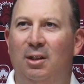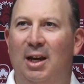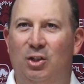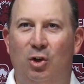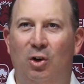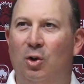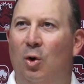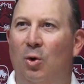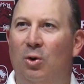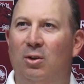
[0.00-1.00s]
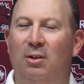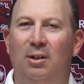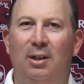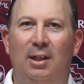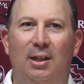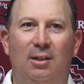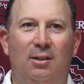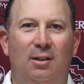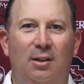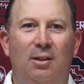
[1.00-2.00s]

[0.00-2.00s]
That's our goal, and